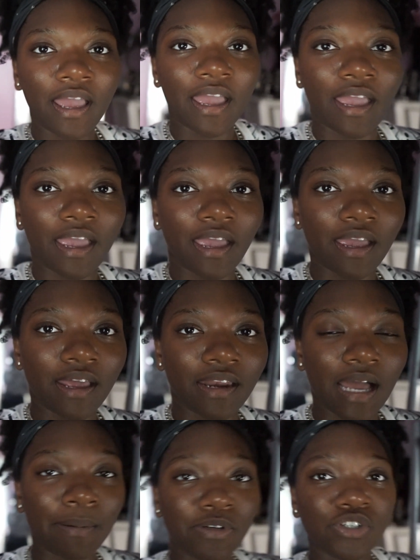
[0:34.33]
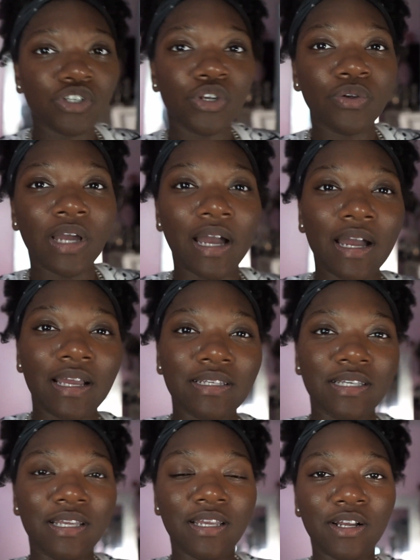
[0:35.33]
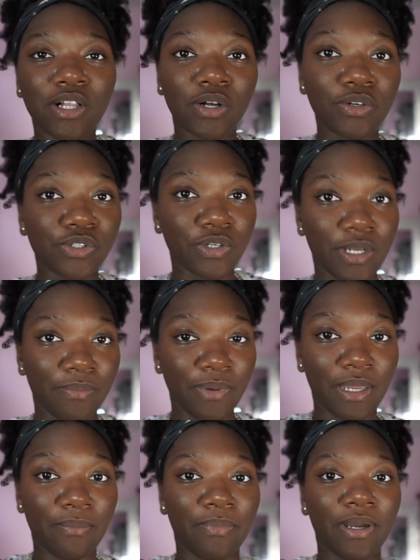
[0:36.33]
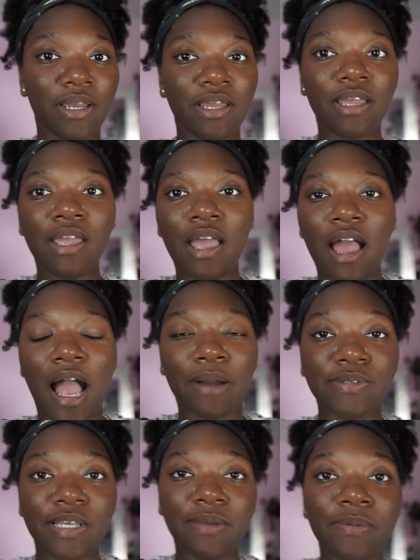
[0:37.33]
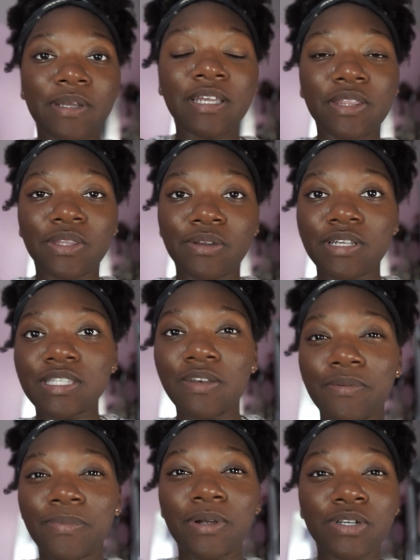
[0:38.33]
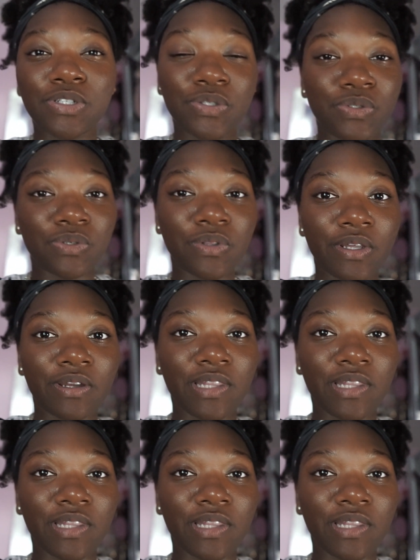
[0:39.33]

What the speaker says: and I'm gonna show you guys closer in a bit, but I was able to get 37 pair of shoes on there.